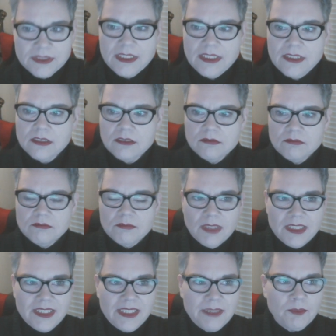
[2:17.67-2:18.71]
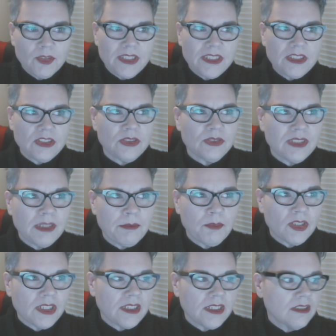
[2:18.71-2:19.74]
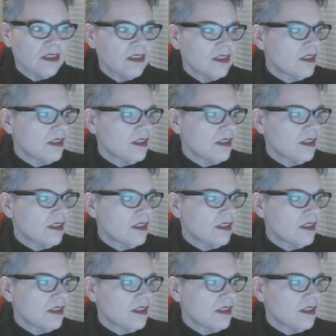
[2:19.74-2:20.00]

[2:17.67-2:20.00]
that Monday morning, Tuesday morning?